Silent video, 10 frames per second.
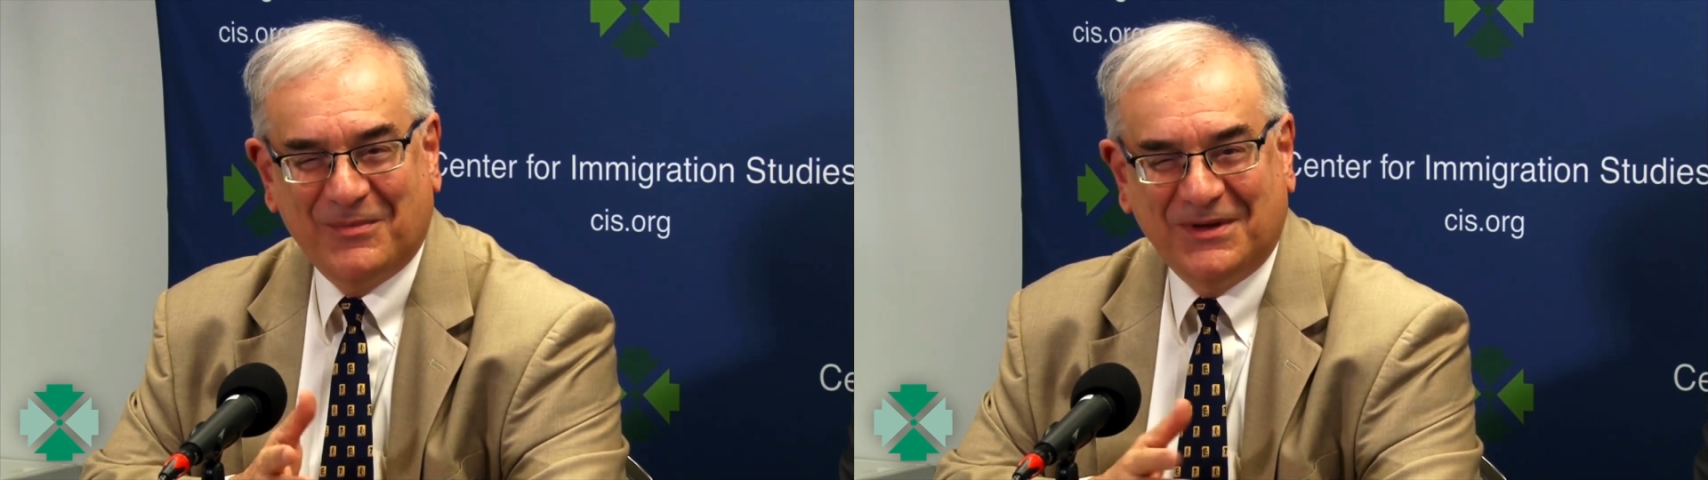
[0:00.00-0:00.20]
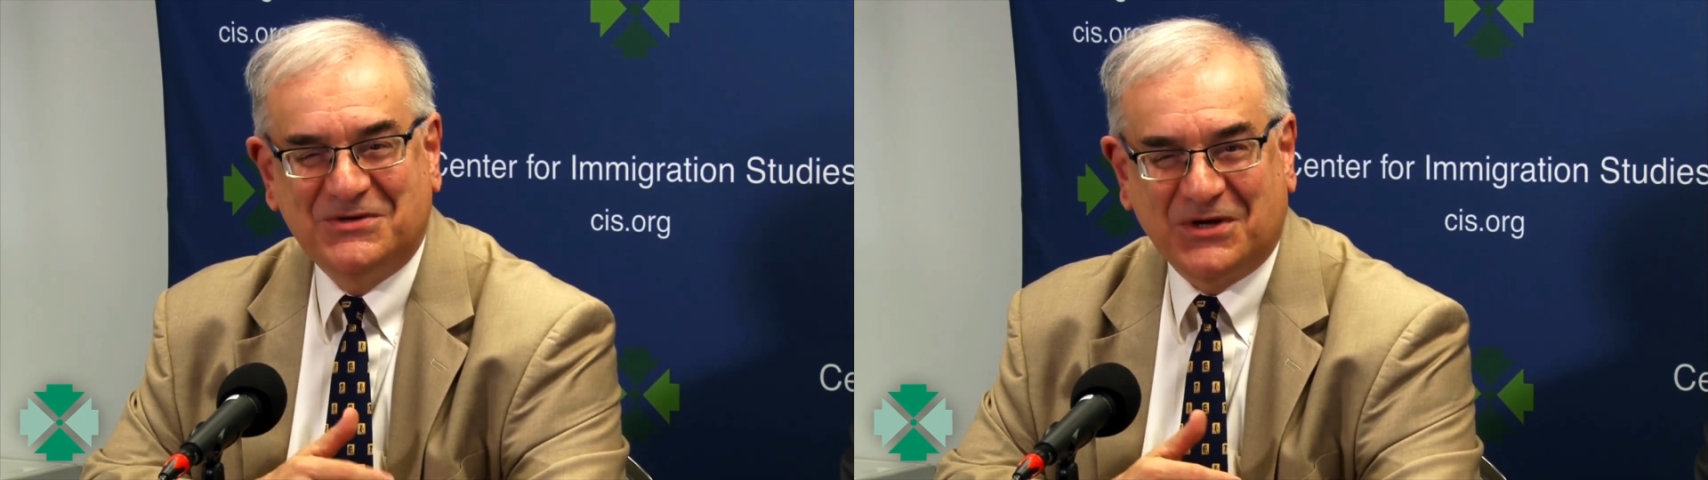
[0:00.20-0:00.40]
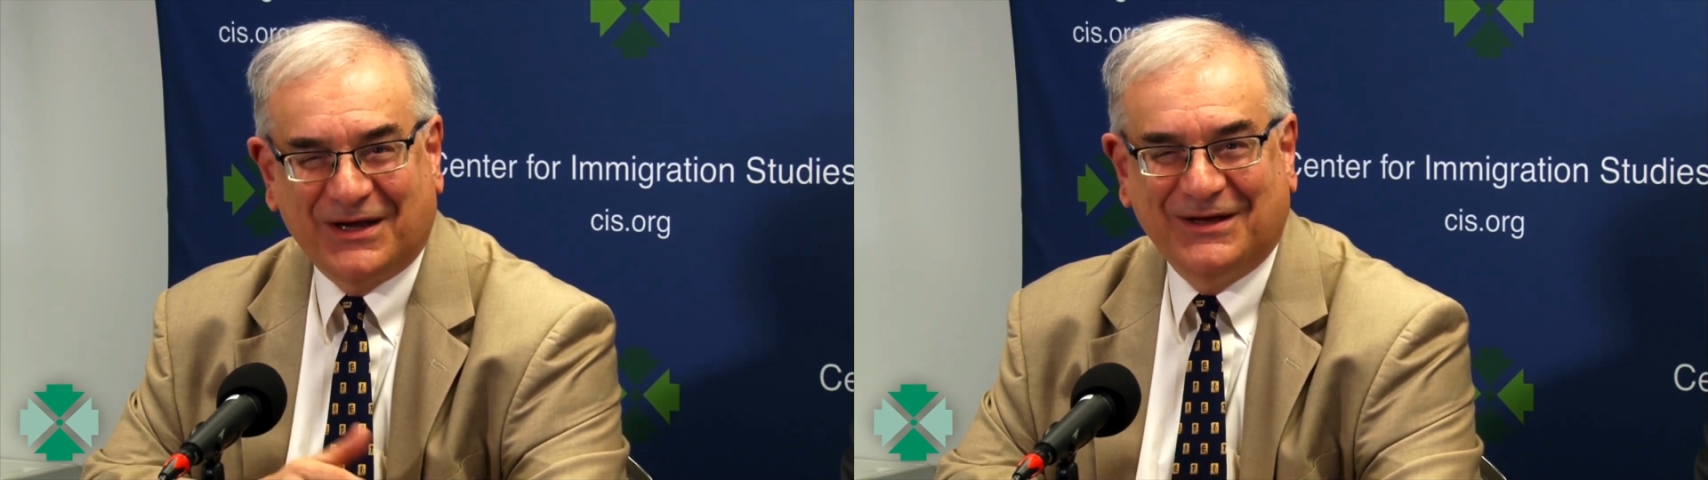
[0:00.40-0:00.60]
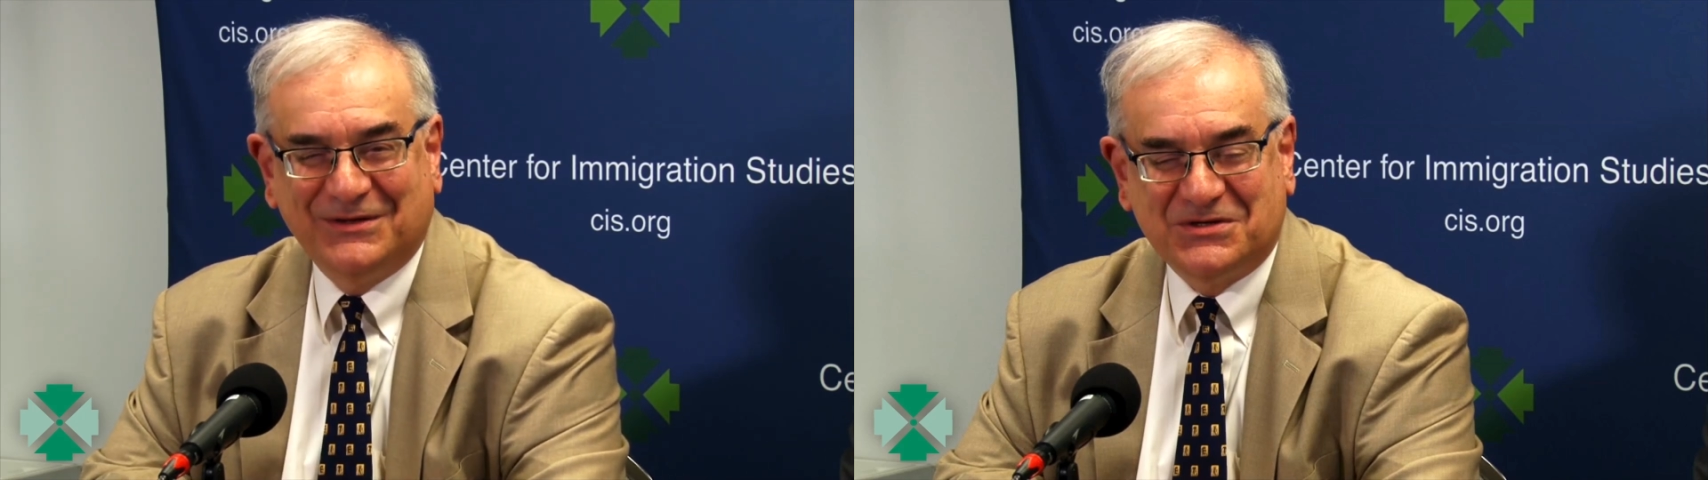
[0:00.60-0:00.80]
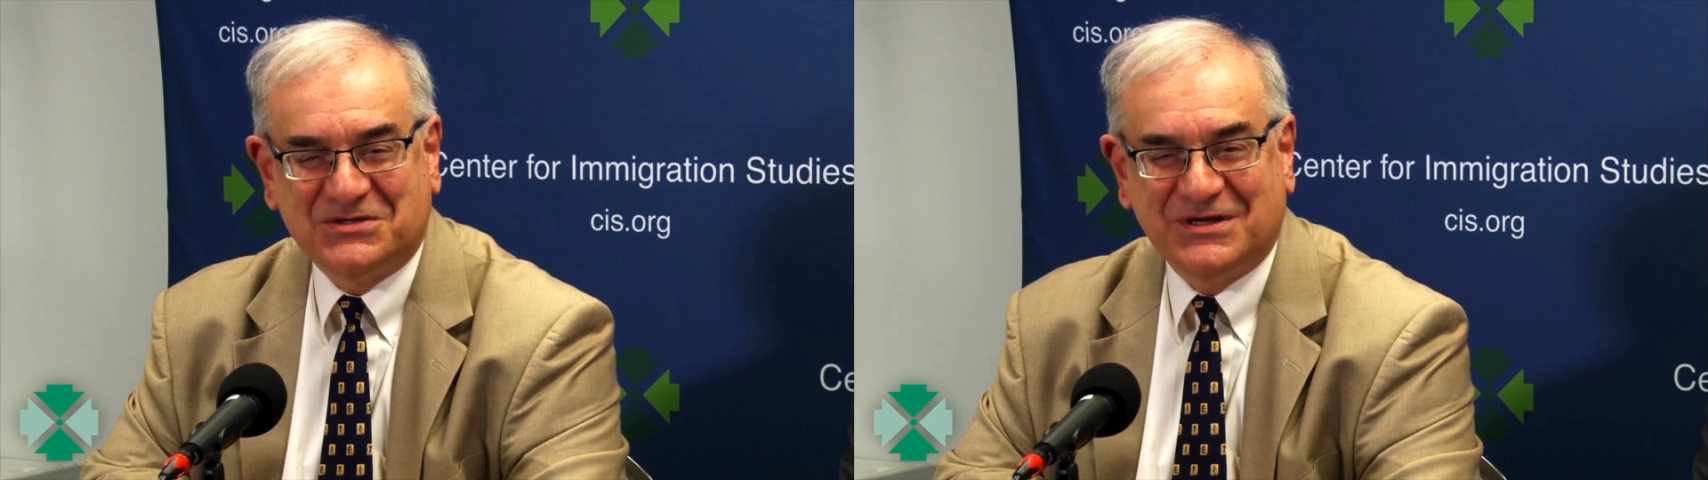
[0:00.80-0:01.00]
I'll be
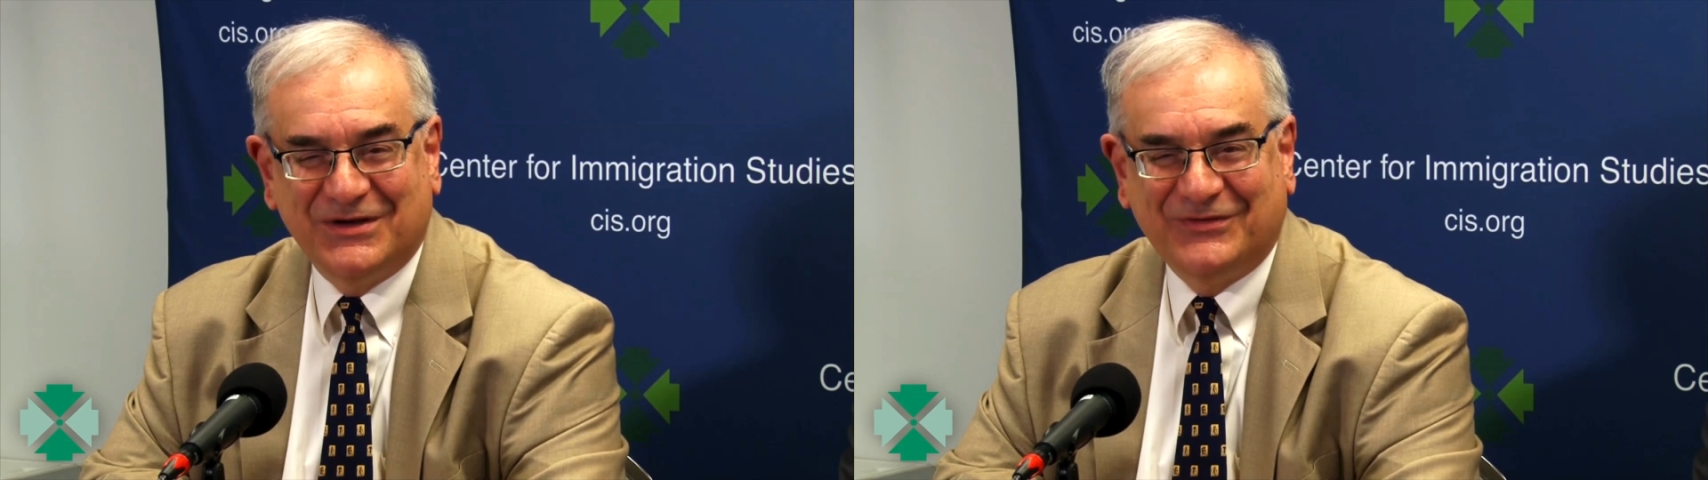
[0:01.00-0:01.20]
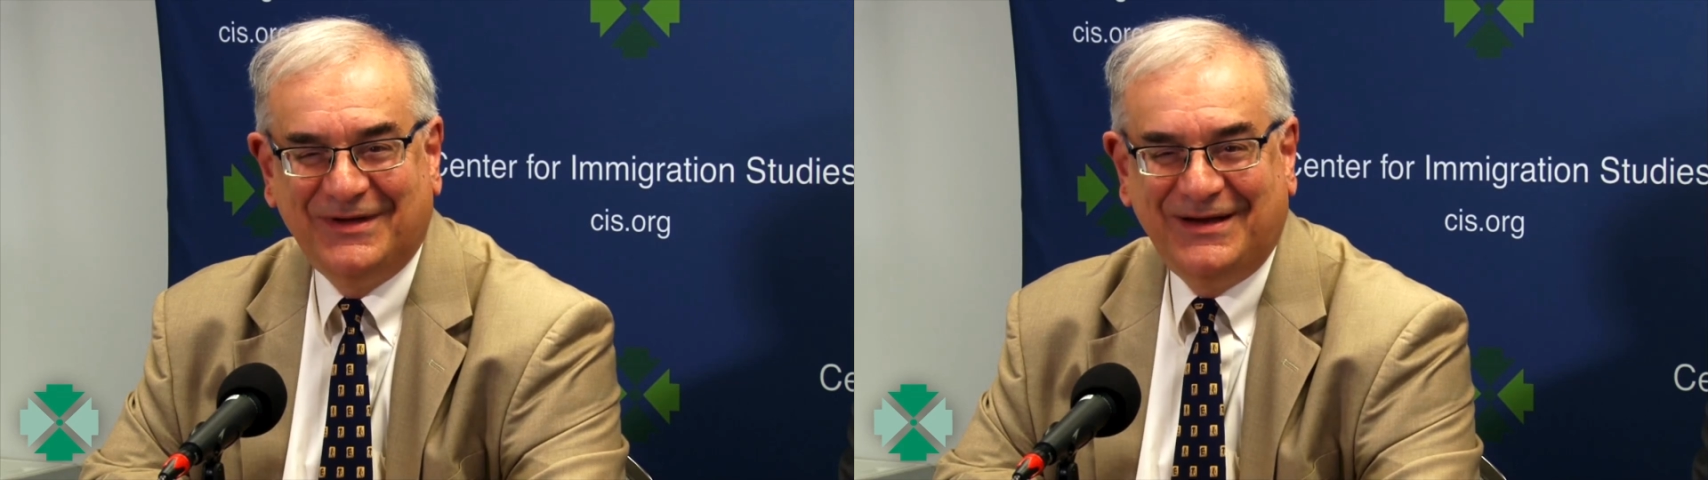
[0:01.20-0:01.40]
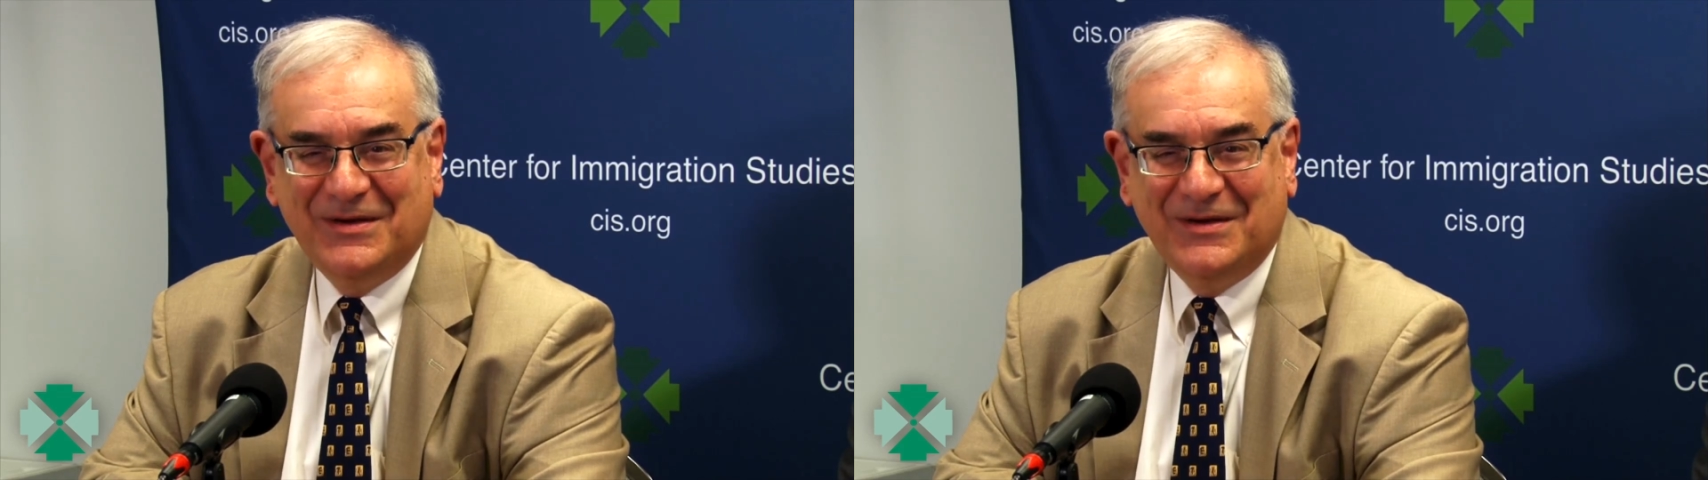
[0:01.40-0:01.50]
checking to see if